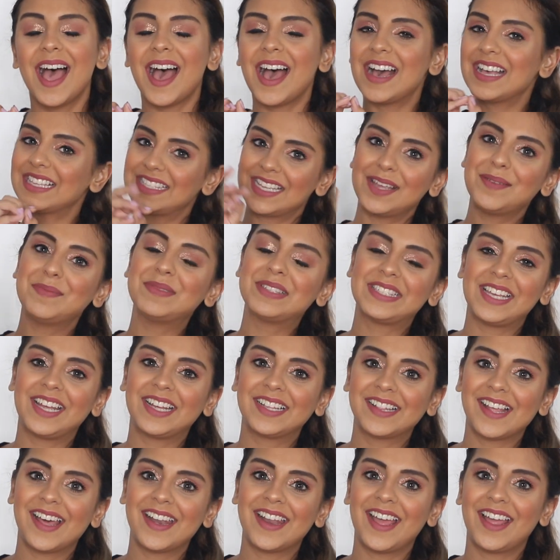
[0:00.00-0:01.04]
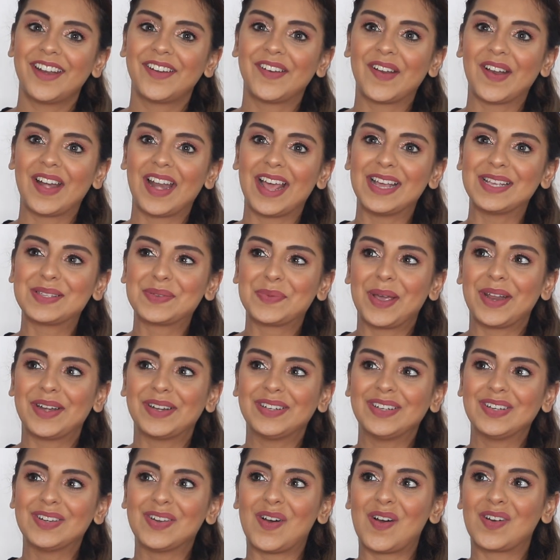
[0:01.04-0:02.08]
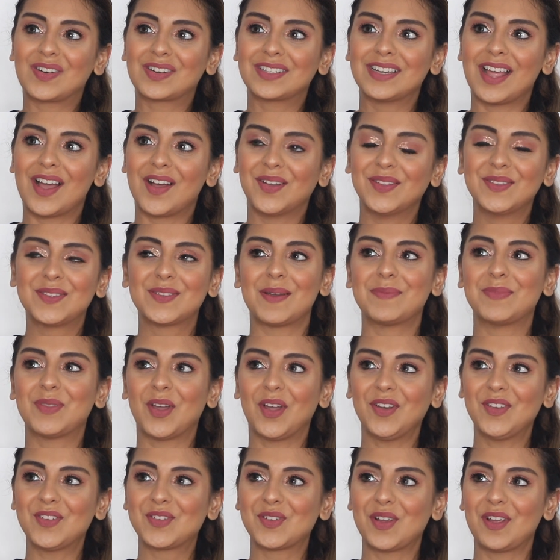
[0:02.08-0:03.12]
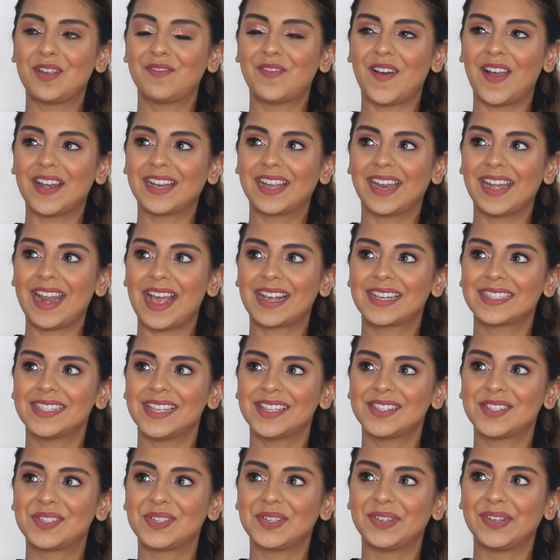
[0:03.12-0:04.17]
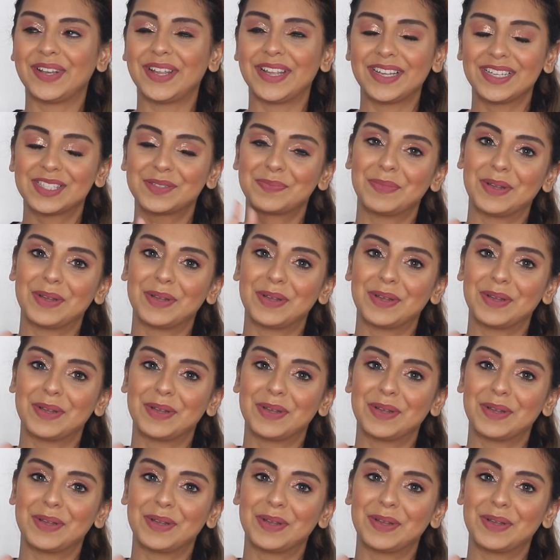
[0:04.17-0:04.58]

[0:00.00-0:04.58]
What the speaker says: As I'm saying that, I realize we're in lockdown, so I'm not sure if I'll get access to links,